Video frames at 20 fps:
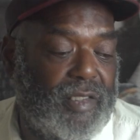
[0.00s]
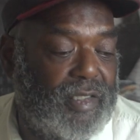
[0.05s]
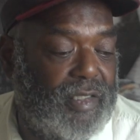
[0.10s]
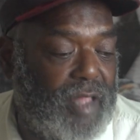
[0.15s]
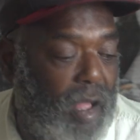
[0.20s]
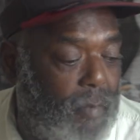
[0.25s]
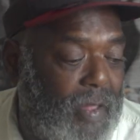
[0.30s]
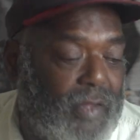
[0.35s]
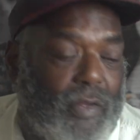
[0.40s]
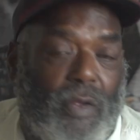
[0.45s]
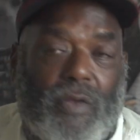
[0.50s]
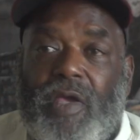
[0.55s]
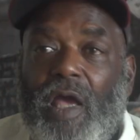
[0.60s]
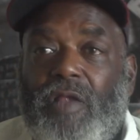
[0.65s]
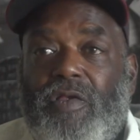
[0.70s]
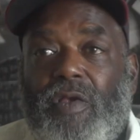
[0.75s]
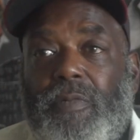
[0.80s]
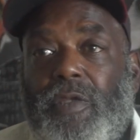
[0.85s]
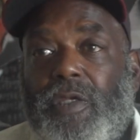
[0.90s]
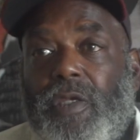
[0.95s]
nobody's gonna
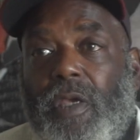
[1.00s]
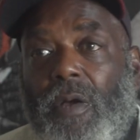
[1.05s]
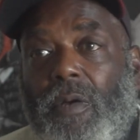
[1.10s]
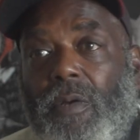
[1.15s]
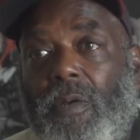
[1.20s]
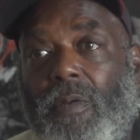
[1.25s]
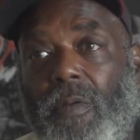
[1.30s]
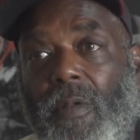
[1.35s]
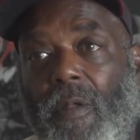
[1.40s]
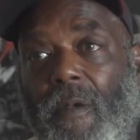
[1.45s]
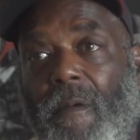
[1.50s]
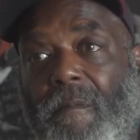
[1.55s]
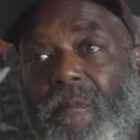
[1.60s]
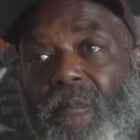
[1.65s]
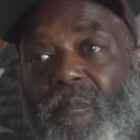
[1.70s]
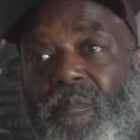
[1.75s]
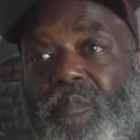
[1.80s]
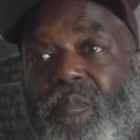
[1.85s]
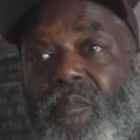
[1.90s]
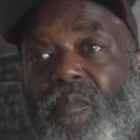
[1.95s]
catch up to you.
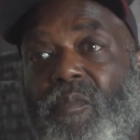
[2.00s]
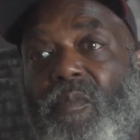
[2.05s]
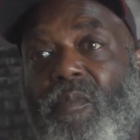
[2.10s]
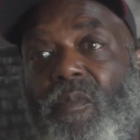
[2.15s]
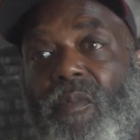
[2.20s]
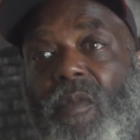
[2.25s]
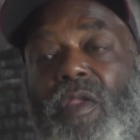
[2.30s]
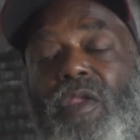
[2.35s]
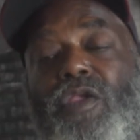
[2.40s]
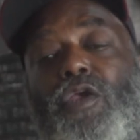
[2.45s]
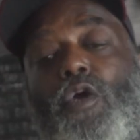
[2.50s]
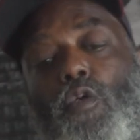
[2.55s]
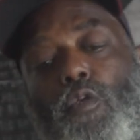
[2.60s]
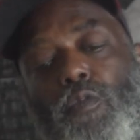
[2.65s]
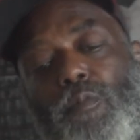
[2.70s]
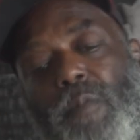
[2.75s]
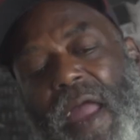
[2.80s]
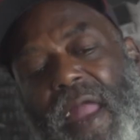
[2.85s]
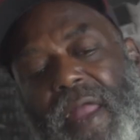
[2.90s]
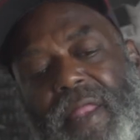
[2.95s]
You
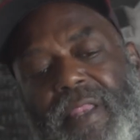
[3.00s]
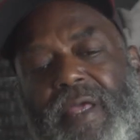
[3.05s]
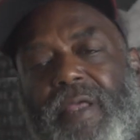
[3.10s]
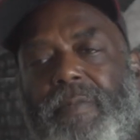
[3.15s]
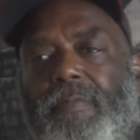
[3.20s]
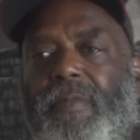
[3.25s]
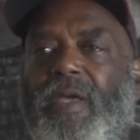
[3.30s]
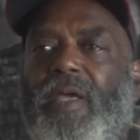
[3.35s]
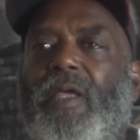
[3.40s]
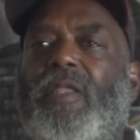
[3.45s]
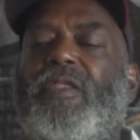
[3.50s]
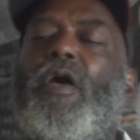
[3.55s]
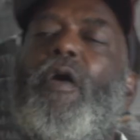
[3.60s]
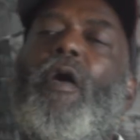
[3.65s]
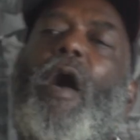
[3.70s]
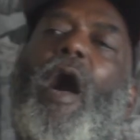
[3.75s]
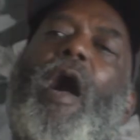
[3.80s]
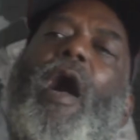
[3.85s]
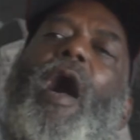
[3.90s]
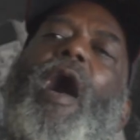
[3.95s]
made it, man.
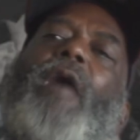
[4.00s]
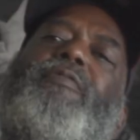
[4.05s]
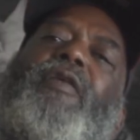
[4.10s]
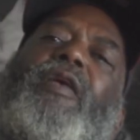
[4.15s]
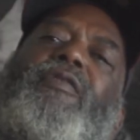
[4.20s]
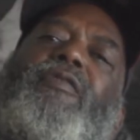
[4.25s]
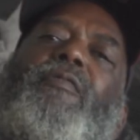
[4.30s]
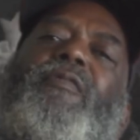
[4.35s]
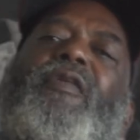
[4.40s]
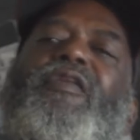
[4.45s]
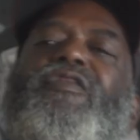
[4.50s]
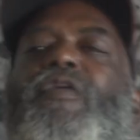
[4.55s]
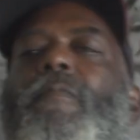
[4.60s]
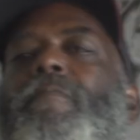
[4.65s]
Our objective is